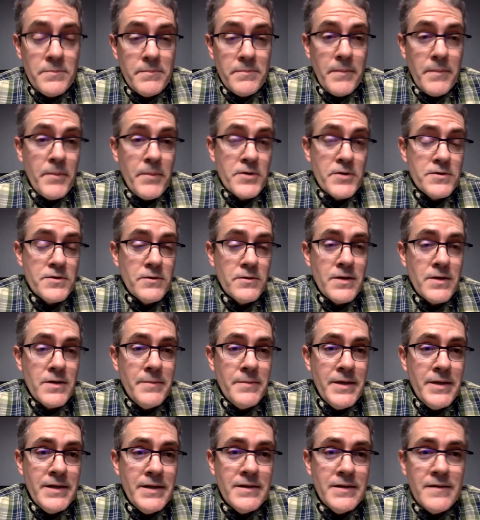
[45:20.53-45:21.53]
a person will come
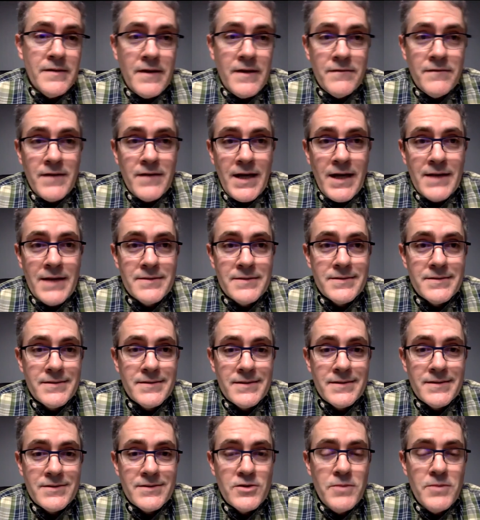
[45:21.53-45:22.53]
in and they've got
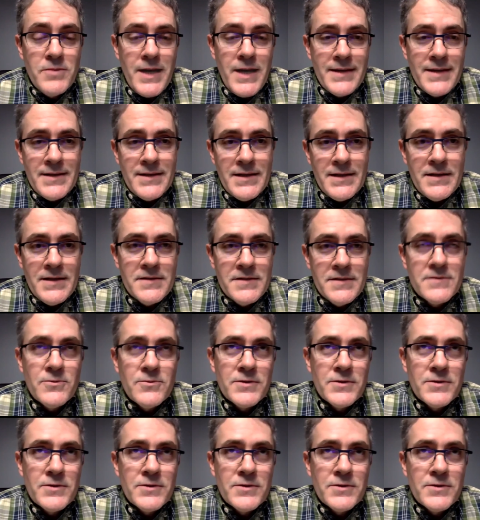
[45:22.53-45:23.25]
two bad knees.